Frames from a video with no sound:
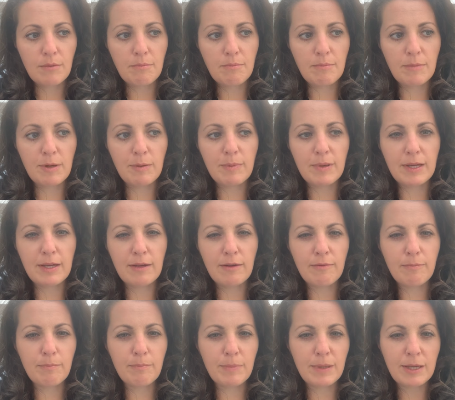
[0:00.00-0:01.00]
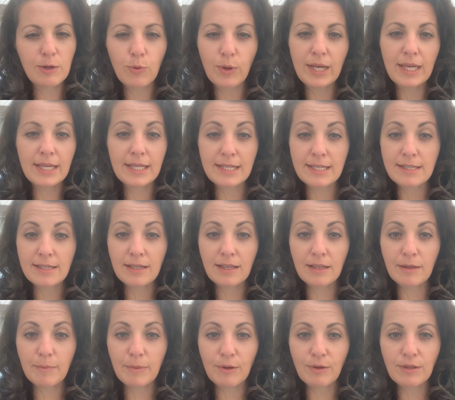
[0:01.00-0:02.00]
maybe be quite
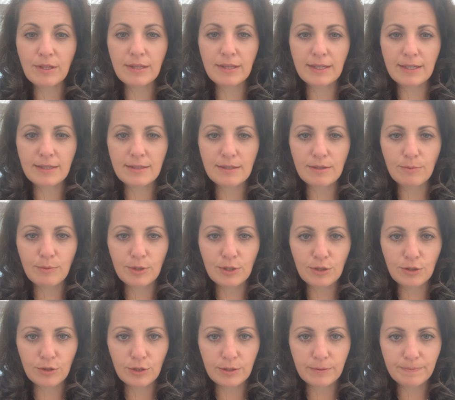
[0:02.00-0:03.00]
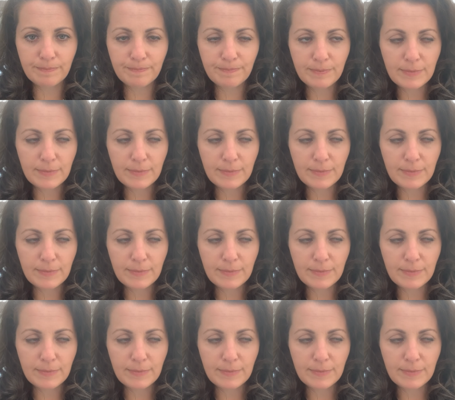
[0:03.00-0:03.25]
critical about the things that we're doing.